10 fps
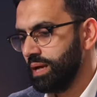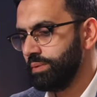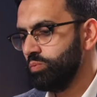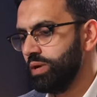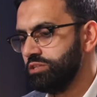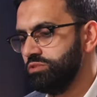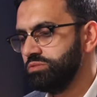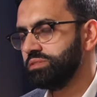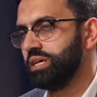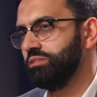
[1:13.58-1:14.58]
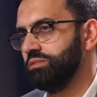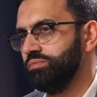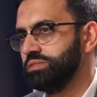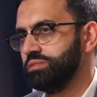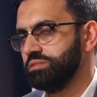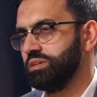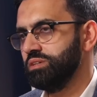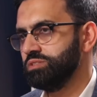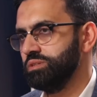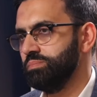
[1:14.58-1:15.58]
I mean, where do you stand on this
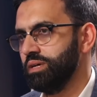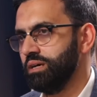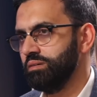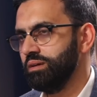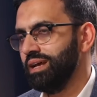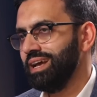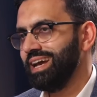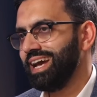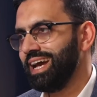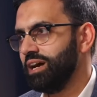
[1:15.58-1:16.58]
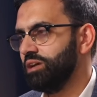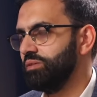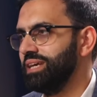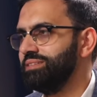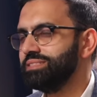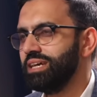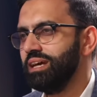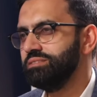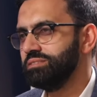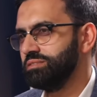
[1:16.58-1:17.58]
discussion about how
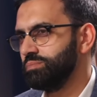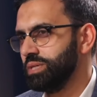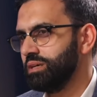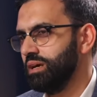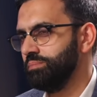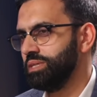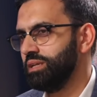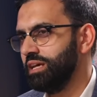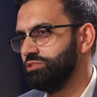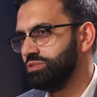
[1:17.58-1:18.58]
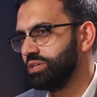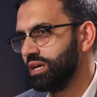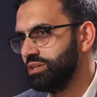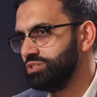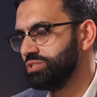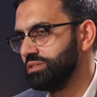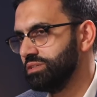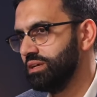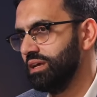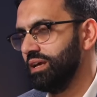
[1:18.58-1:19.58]
intense it's become in
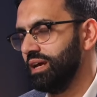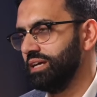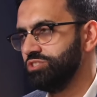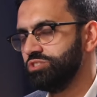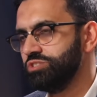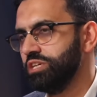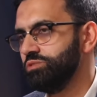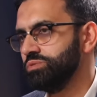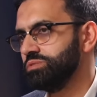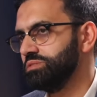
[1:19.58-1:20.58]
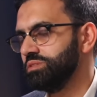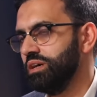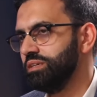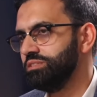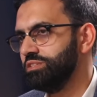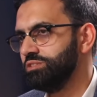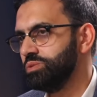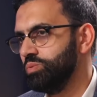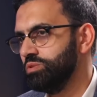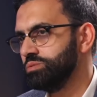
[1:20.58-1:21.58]
education and just general society
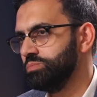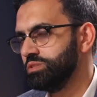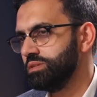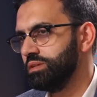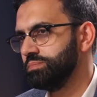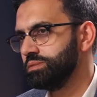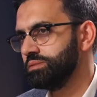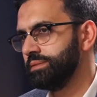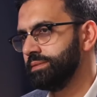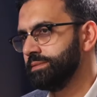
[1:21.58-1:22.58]
towards Muslims?